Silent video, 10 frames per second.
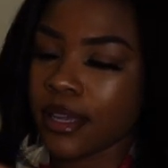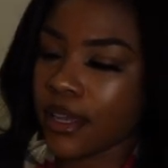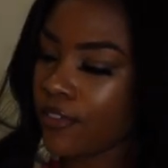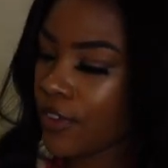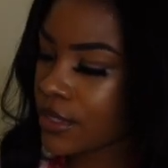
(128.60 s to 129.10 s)

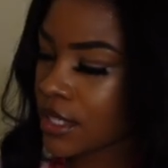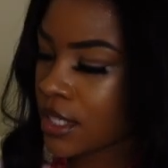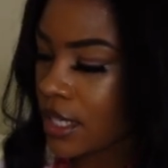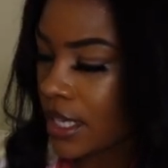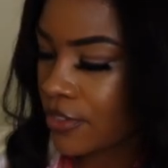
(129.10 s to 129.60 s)
it feels
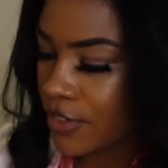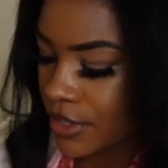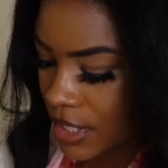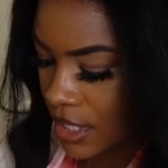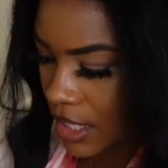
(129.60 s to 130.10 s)
good it
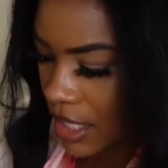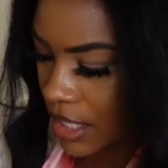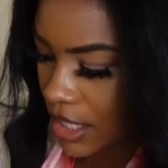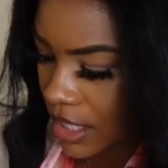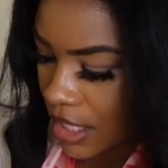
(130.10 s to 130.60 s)
feels good
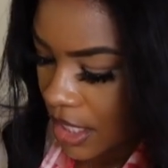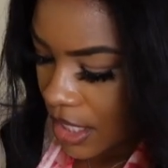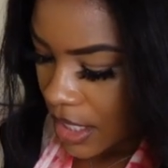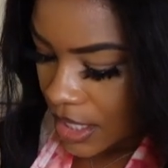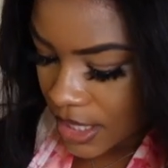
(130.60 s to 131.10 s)

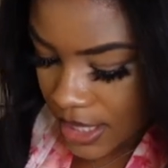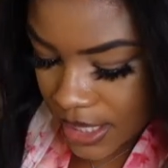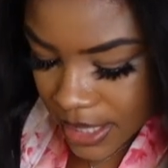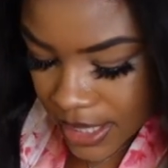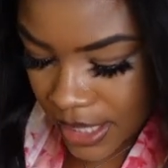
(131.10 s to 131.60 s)
since
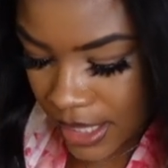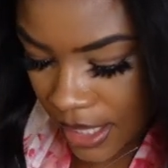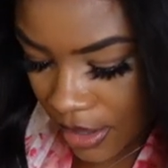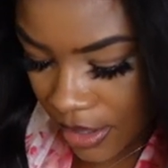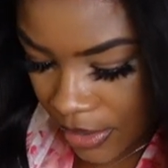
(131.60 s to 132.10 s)
I did,
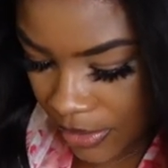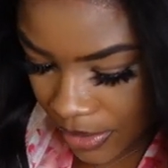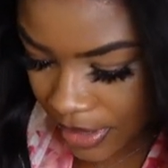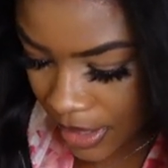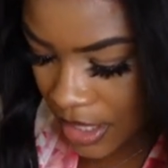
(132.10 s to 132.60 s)
y'all know,
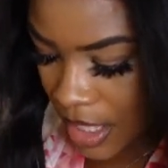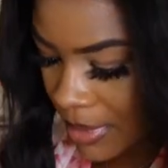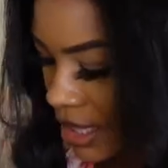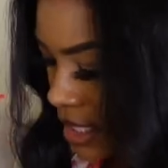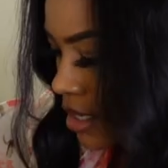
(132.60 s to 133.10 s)
I talk
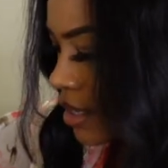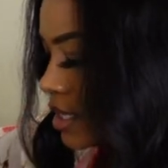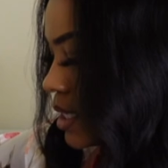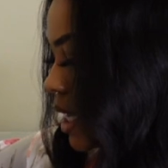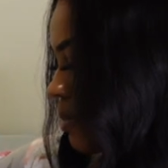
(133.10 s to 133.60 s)
about this all the
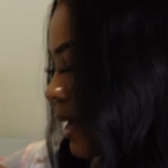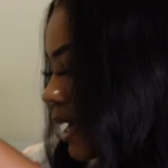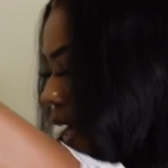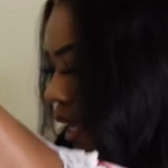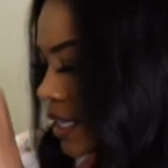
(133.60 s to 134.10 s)
time, I
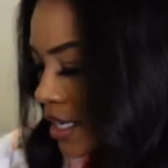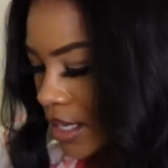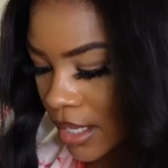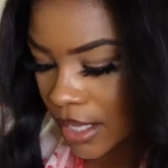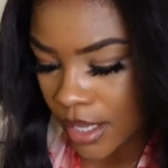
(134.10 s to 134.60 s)
gained
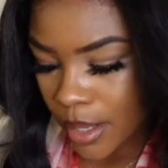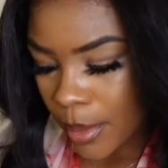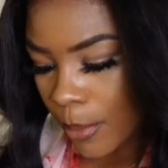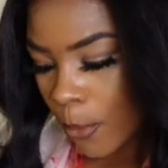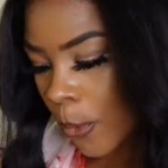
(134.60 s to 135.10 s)

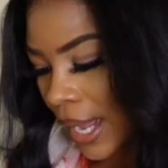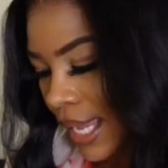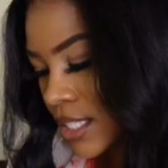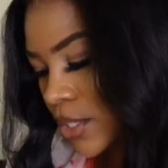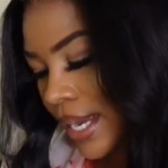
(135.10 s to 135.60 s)

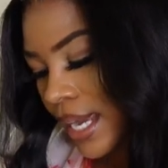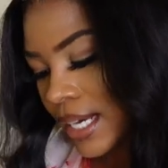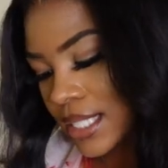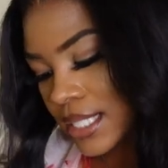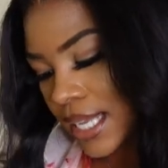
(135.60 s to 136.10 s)
weight. So I got
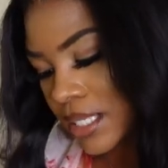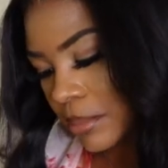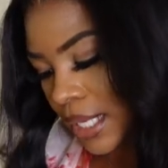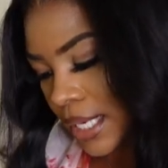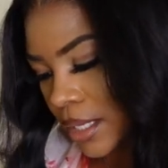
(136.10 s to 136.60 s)
it in a size
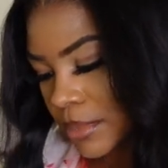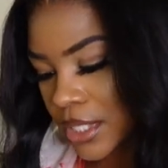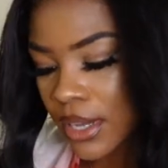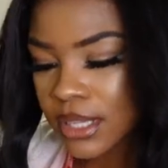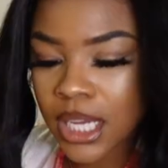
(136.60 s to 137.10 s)
medium.
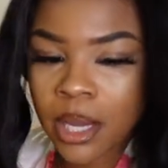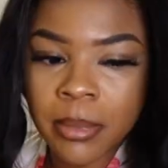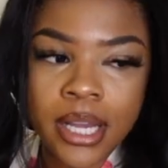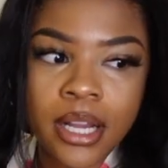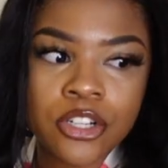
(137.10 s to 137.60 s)
So I think I'm
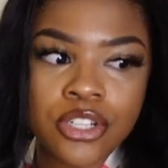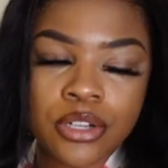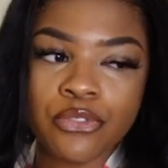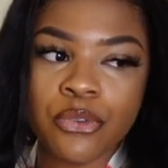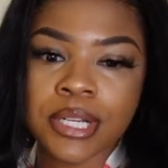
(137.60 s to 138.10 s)
like
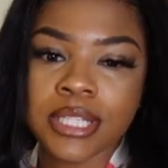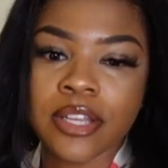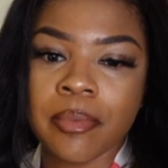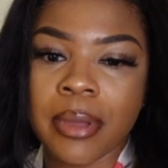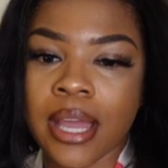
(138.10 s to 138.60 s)

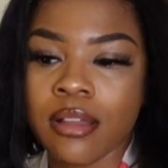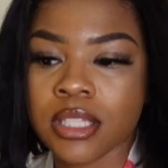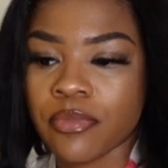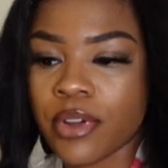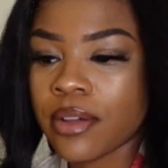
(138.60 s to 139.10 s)
147 pounds.
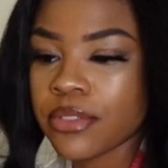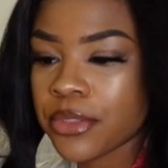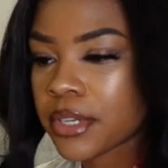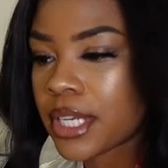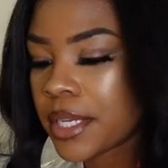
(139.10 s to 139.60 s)
I'm
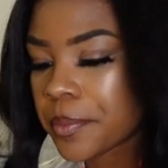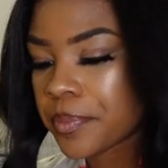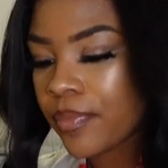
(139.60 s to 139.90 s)
5'3".